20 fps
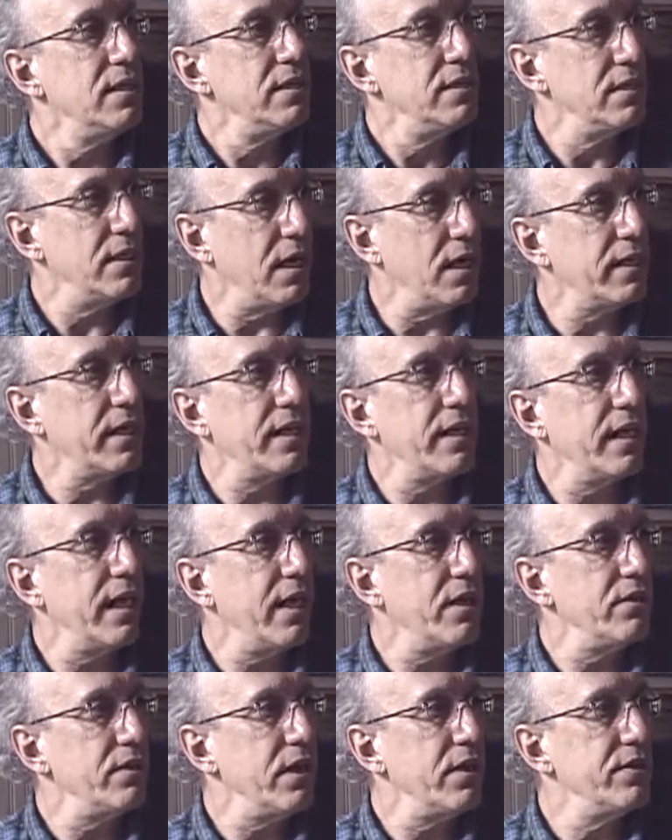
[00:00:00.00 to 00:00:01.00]
knocking
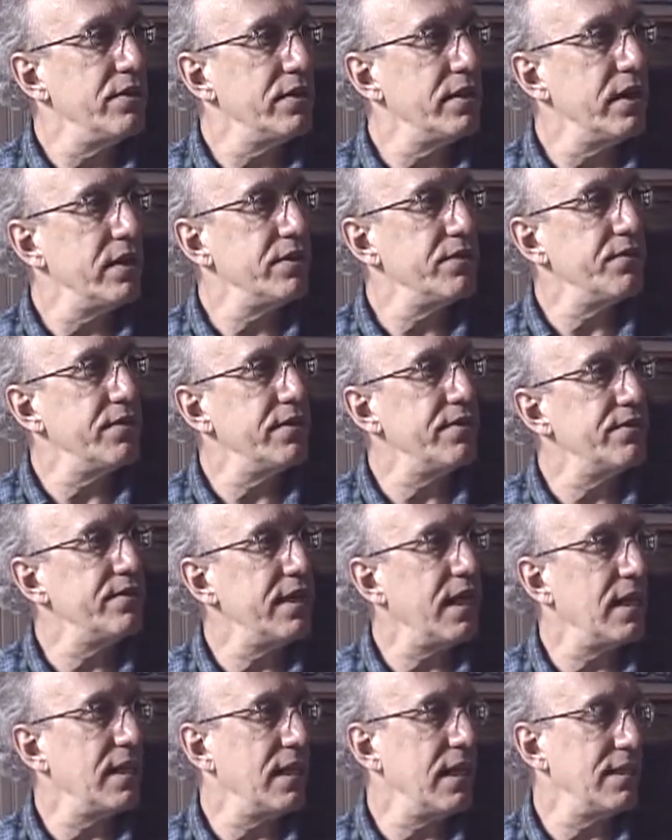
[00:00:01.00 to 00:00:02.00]
out other countries'
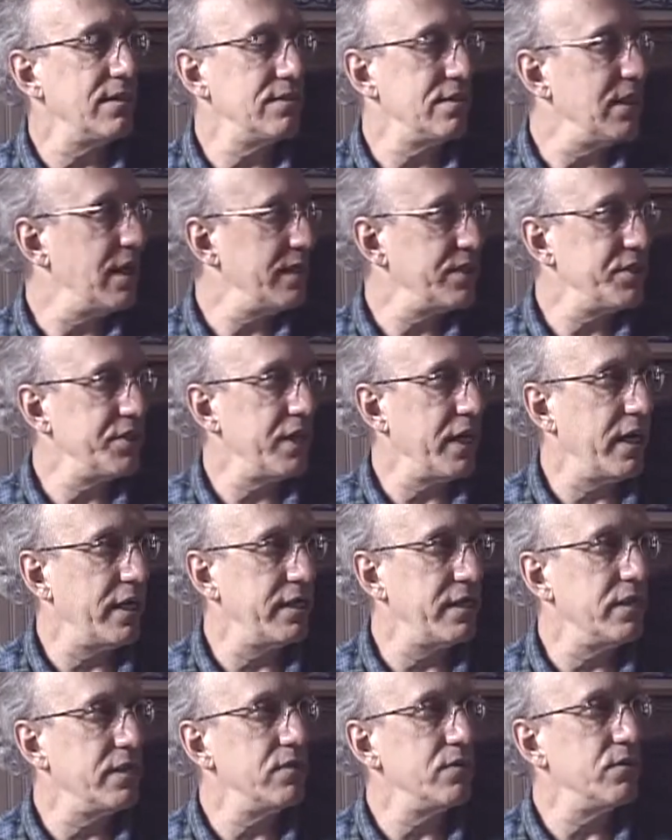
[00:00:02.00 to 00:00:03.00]
satellites like
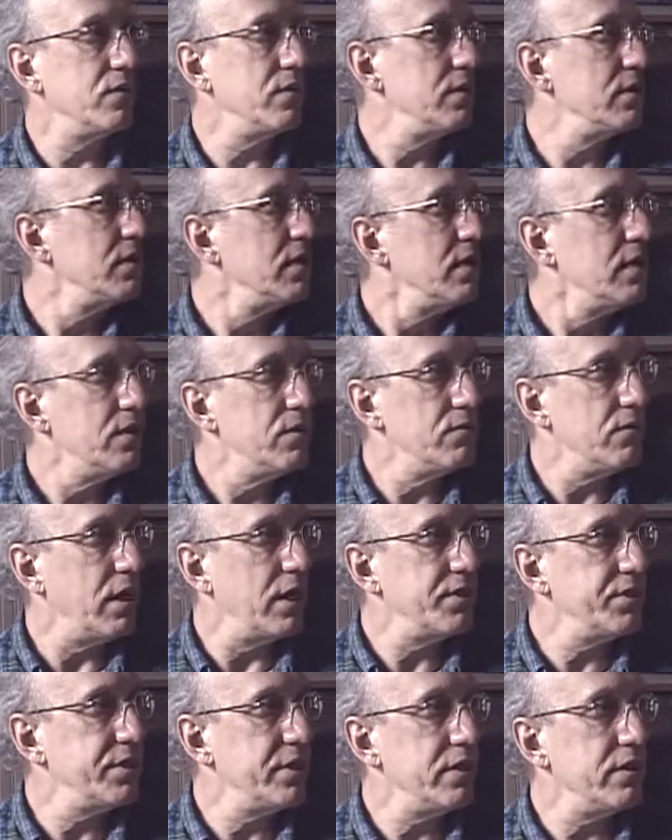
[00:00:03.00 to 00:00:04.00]
China or
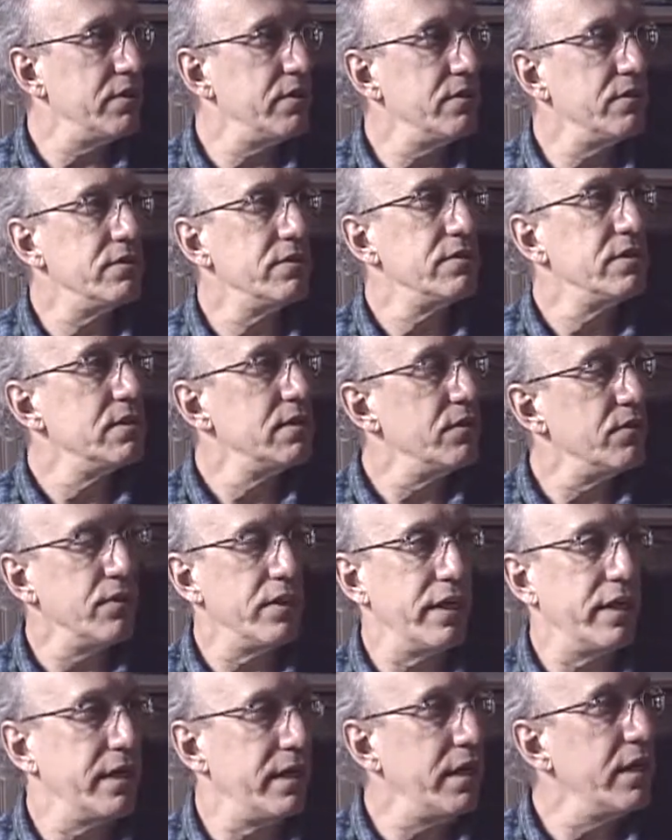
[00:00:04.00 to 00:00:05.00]
Russia or
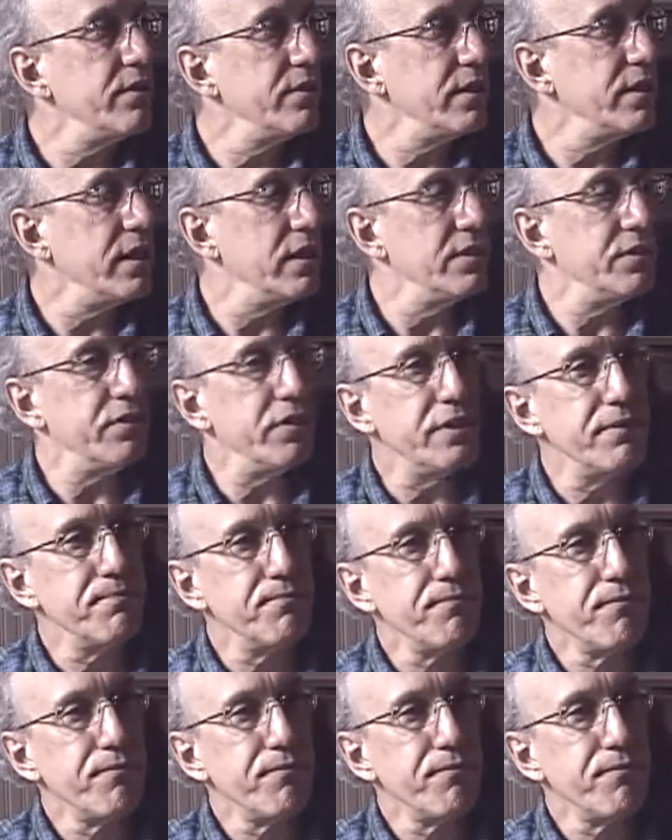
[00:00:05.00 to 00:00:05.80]
any other country.